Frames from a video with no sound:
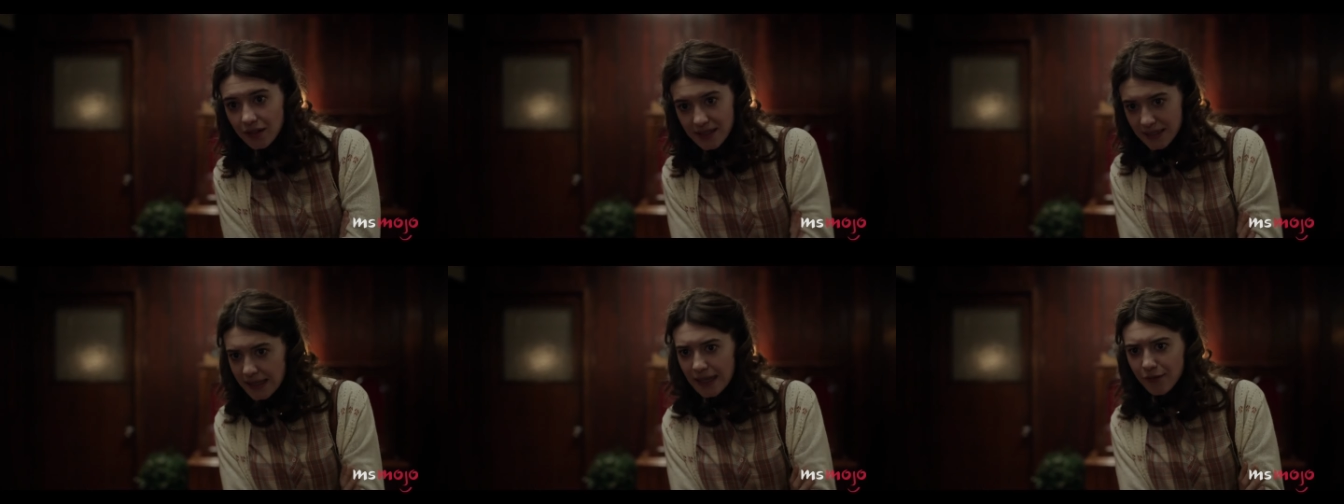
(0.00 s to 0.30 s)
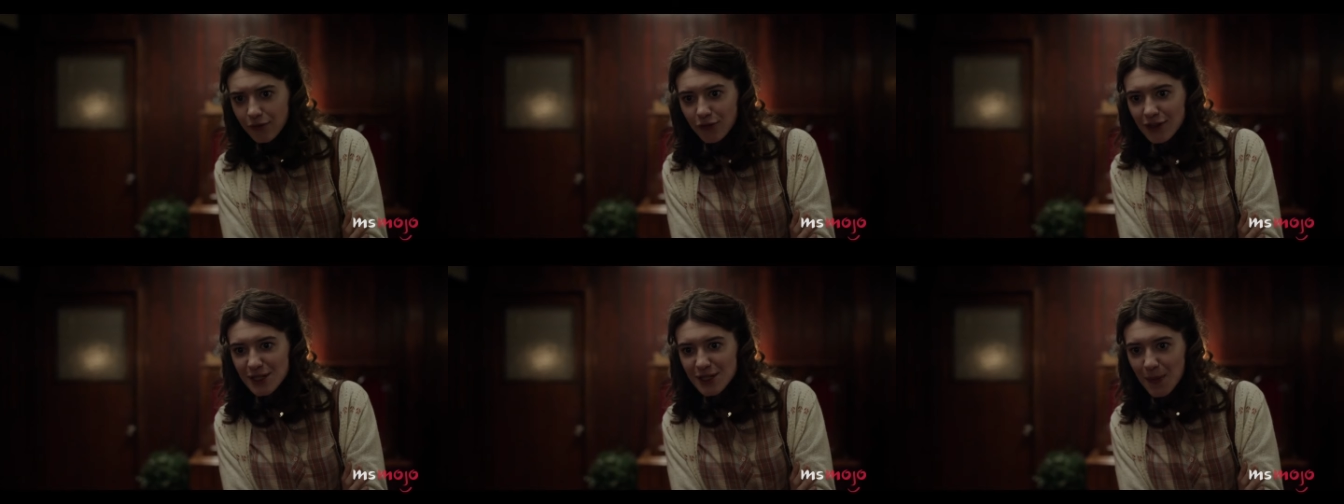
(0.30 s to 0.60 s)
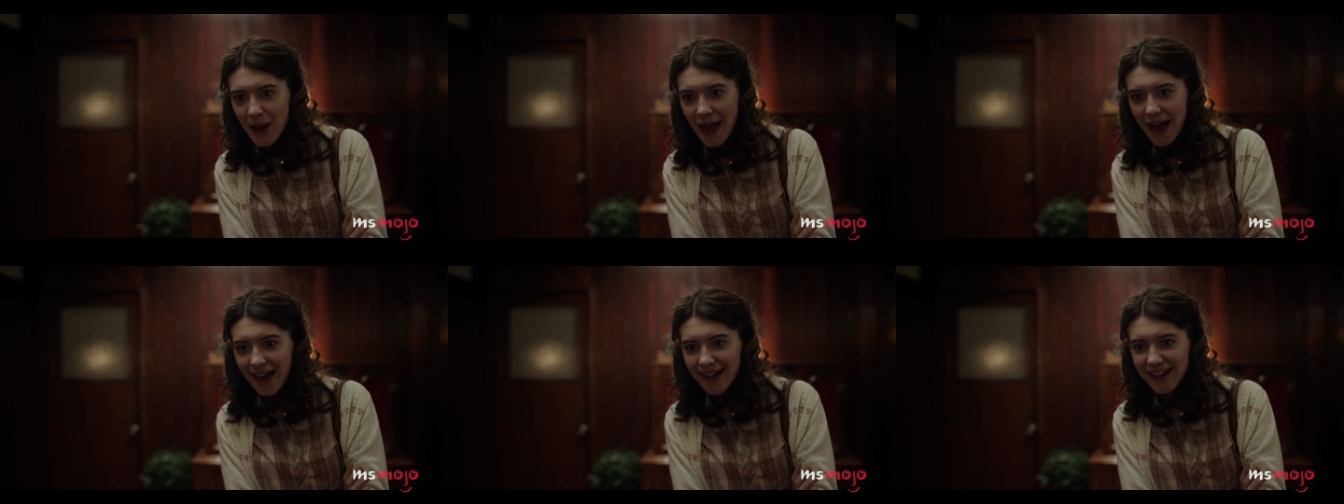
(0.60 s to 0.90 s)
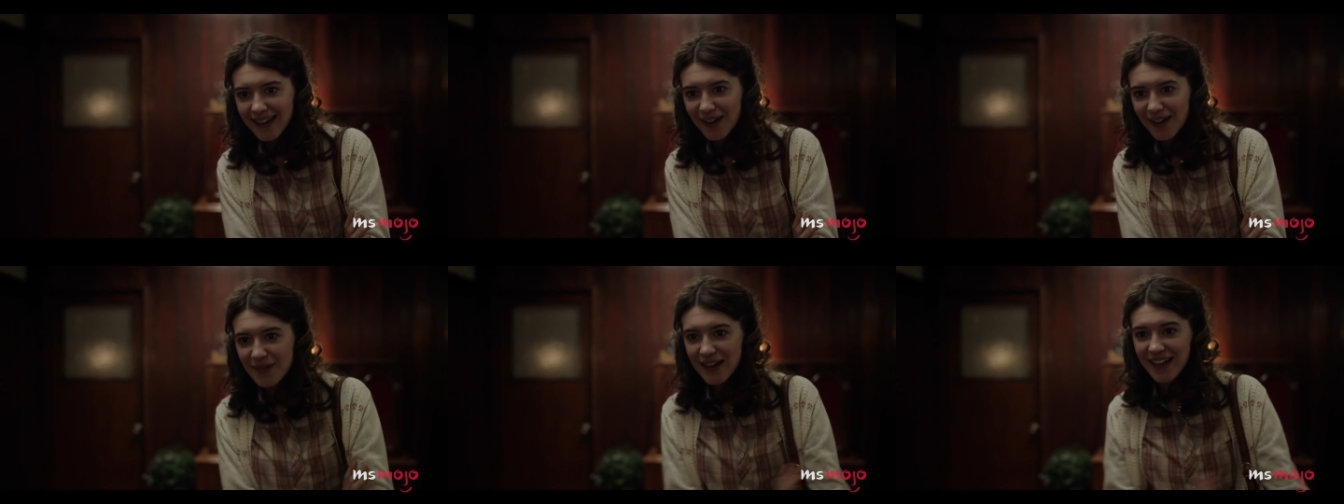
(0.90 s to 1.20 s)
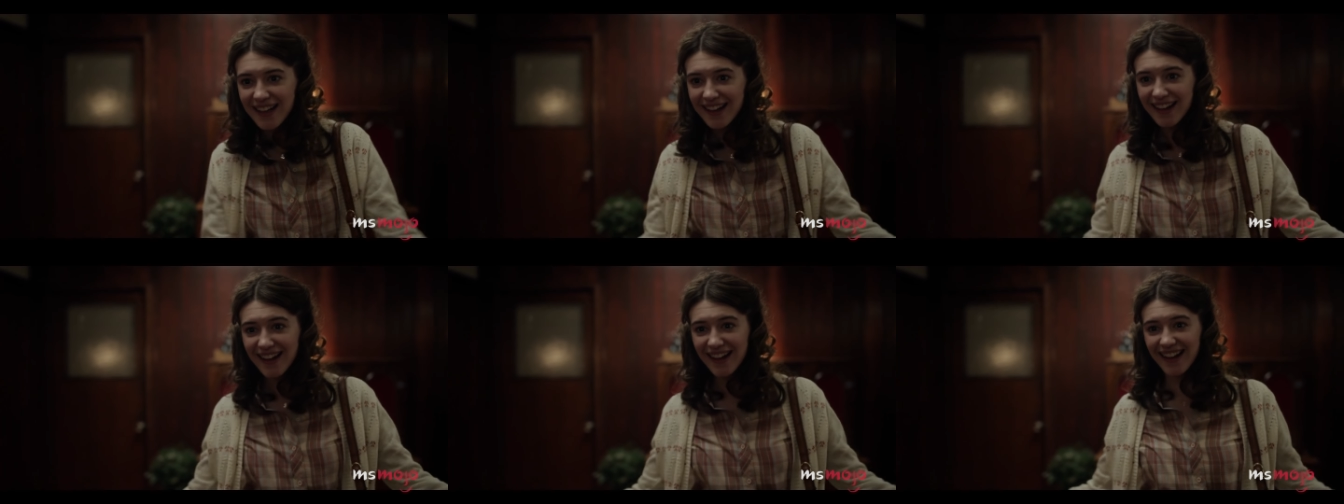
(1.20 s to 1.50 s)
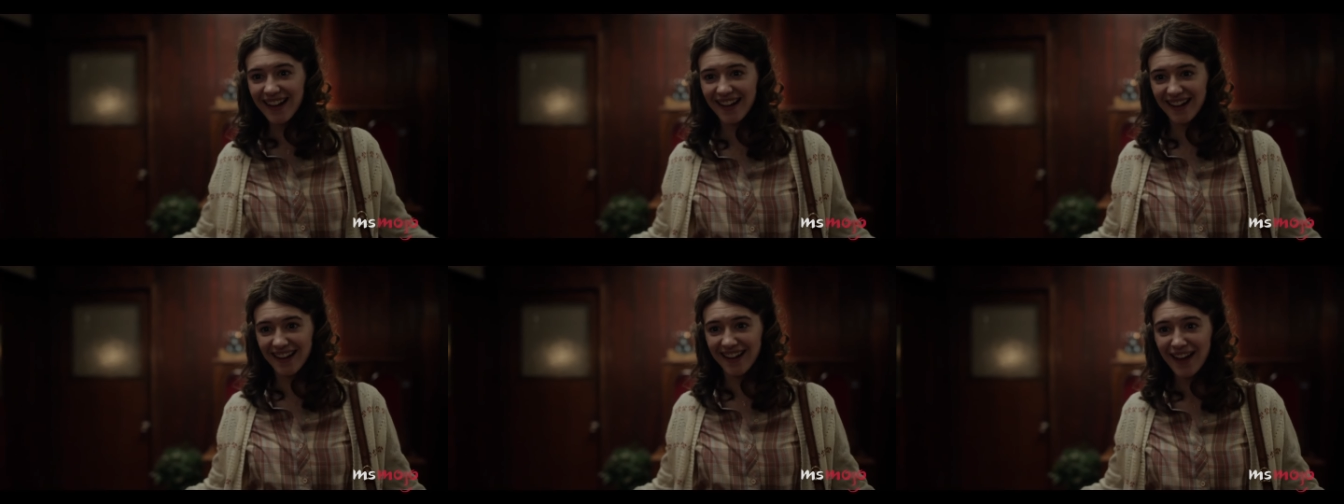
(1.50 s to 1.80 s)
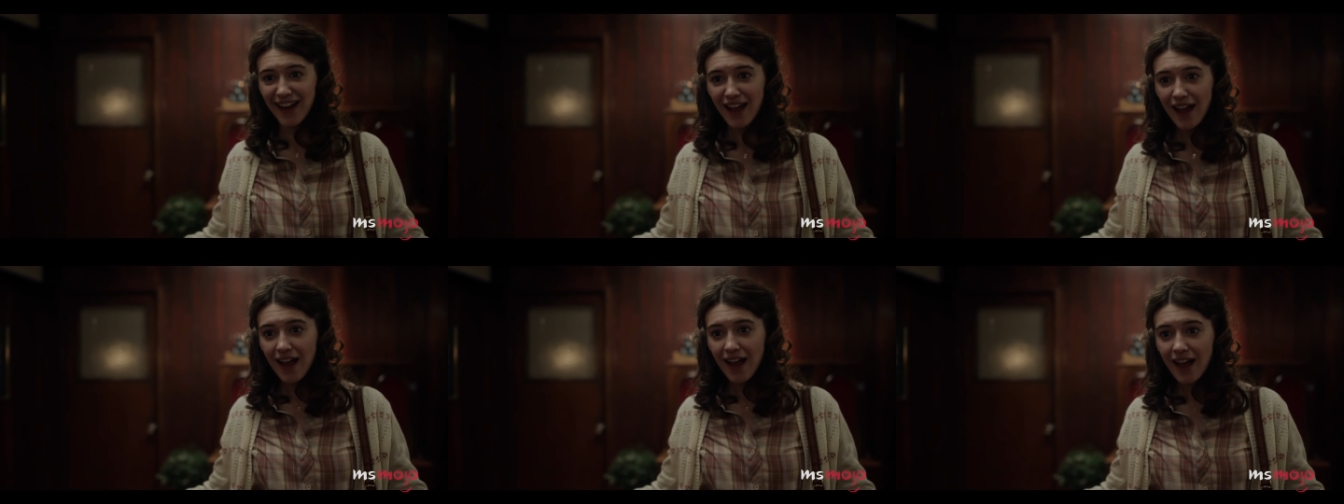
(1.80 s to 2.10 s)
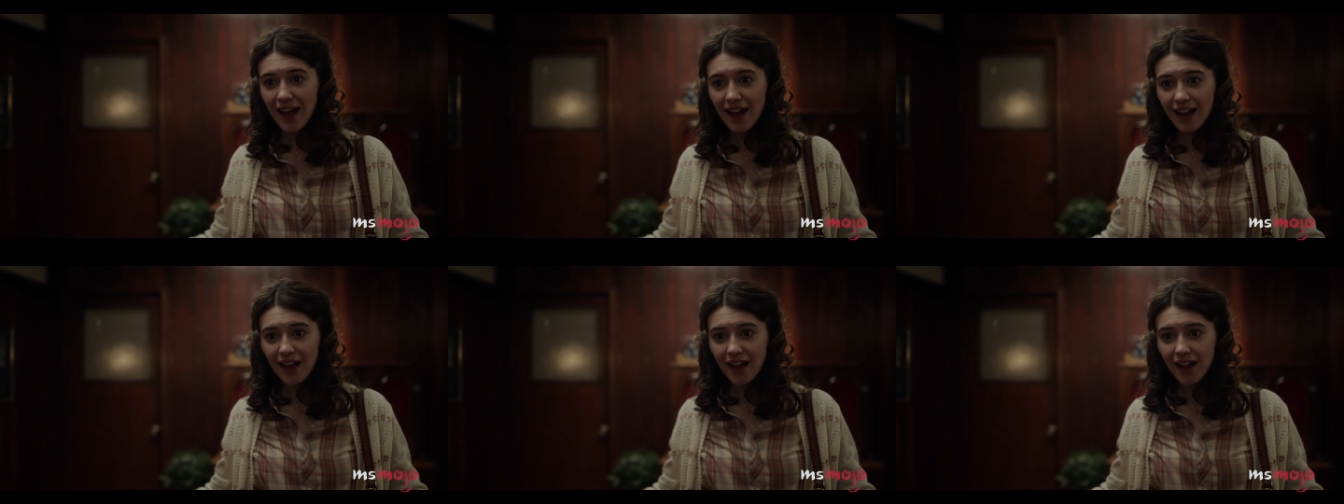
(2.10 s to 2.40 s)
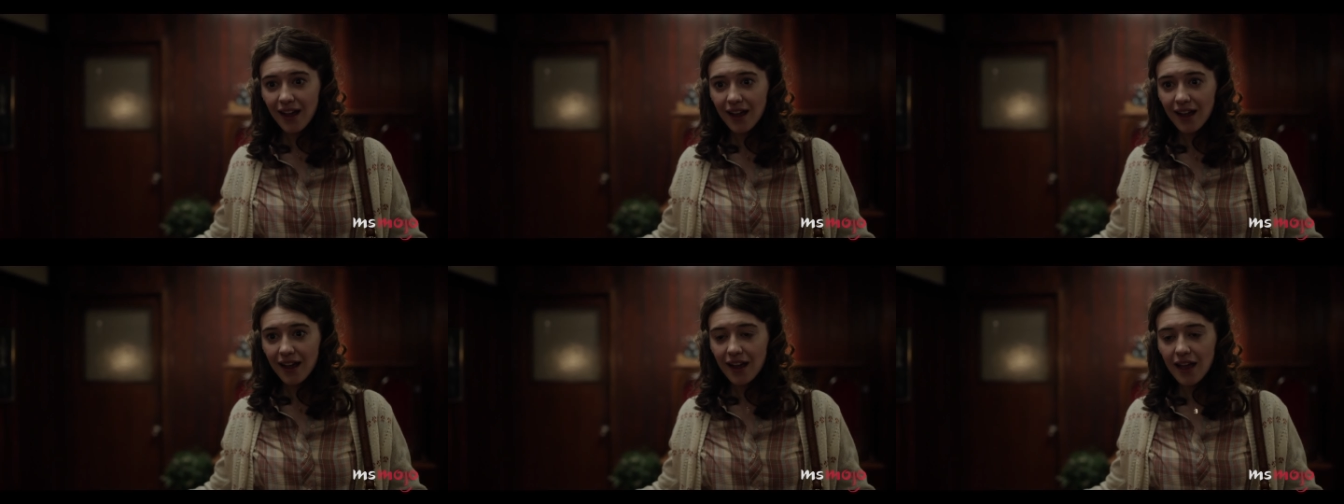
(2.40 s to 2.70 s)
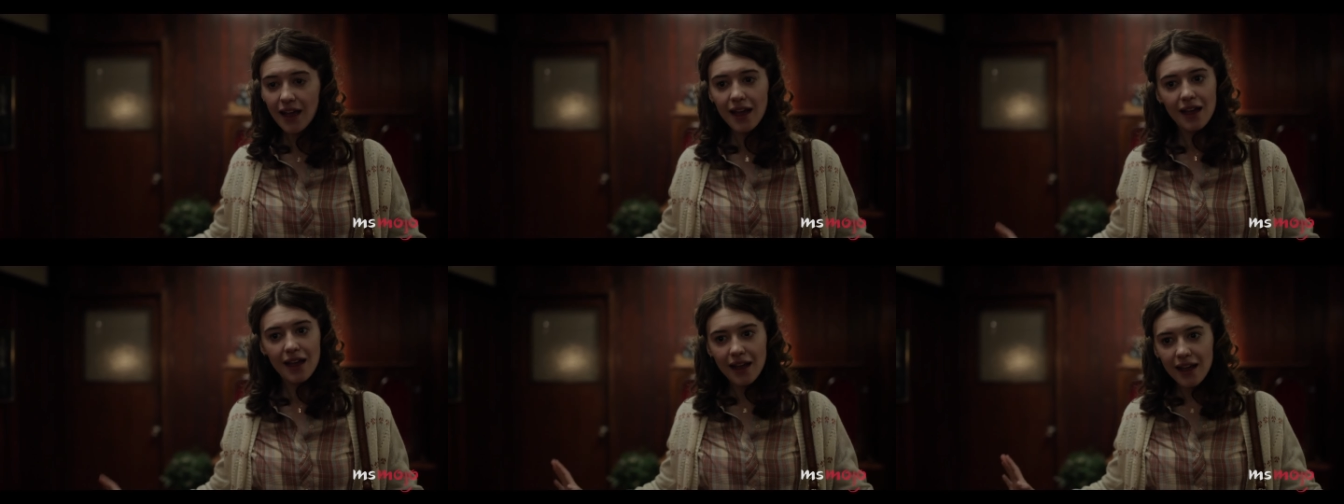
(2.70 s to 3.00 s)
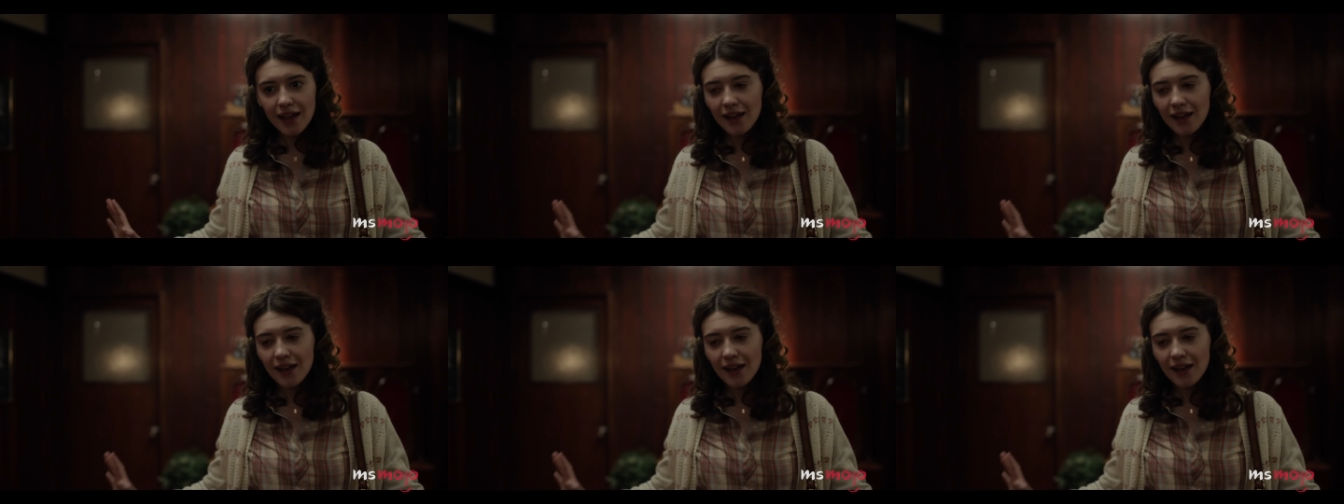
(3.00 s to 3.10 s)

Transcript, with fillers: mesh well with the strict, dominating Lafferty family.